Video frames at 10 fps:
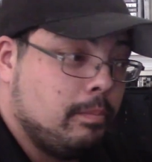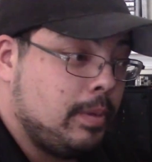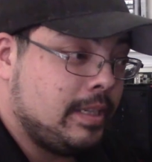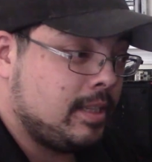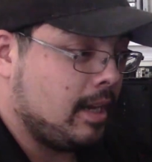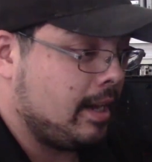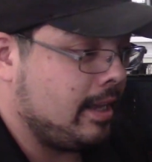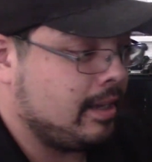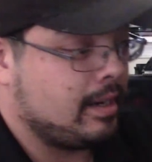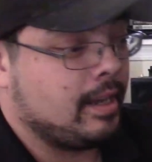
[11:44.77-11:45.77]

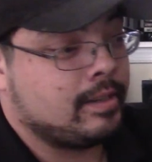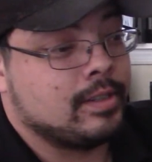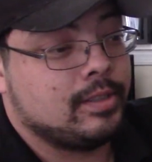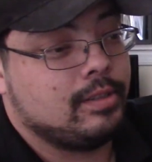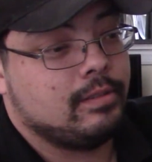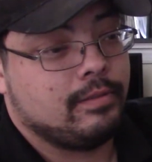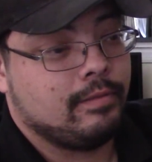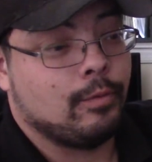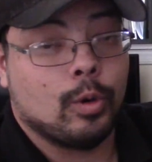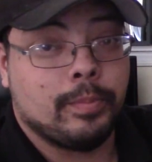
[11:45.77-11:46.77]
PCIe connectors,
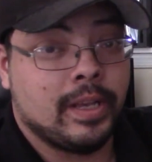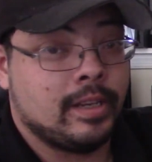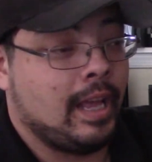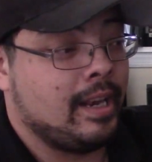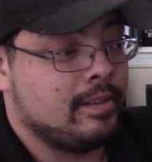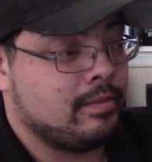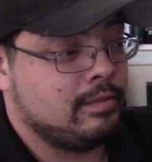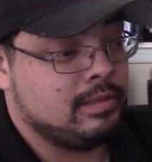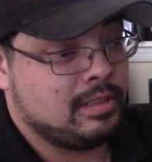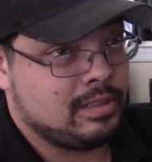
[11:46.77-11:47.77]
four pin and
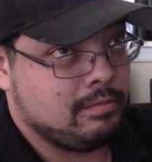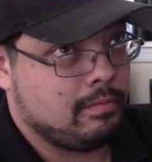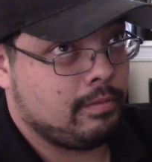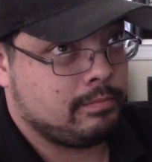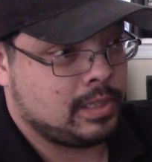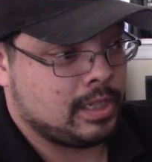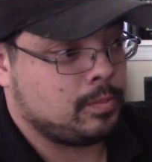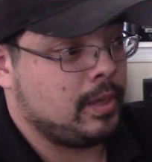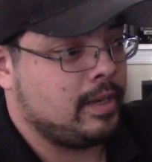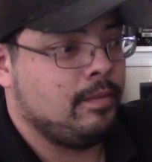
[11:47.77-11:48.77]
six
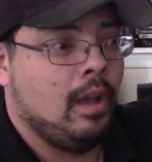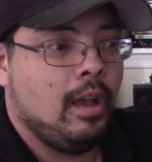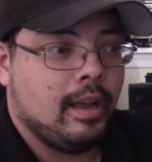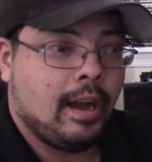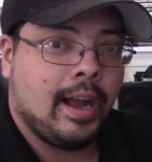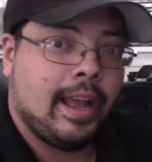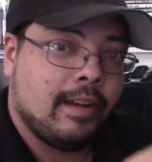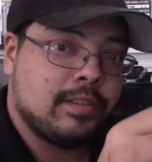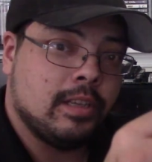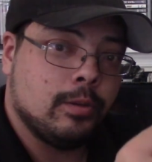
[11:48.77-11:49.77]
pin, I
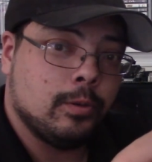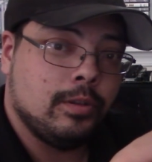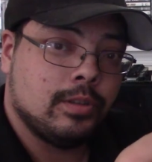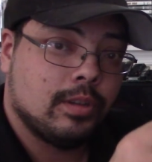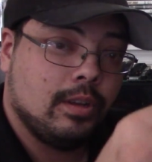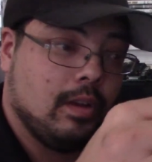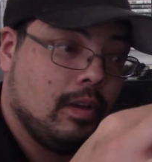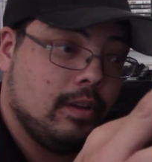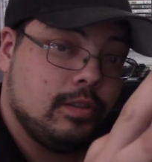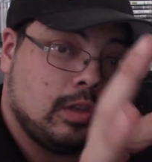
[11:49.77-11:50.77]
have to use
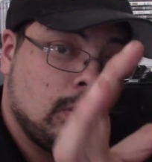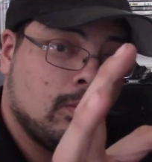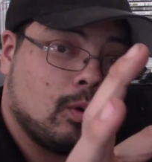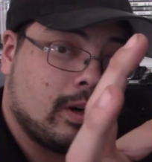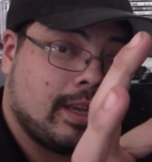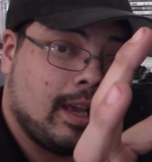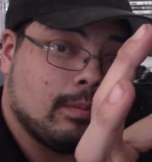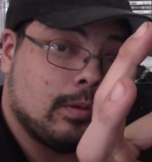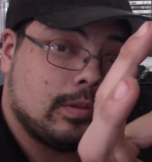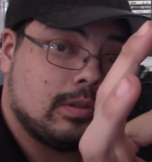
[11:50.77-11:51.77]
two more
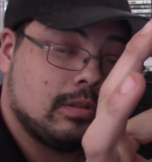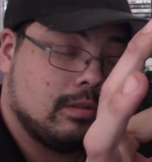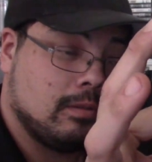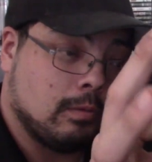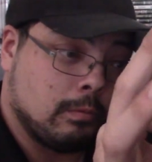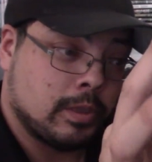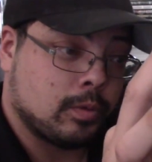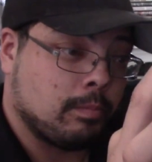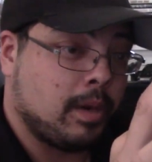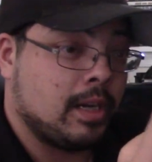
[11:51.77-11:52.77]
cables, which
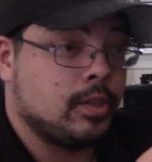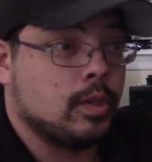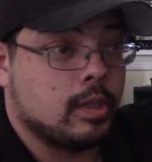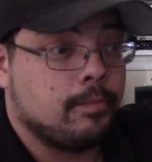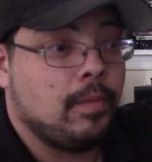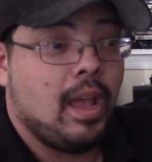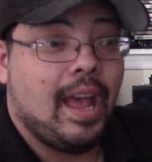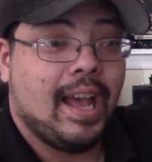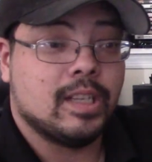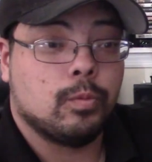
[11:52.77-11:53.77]
were modular, as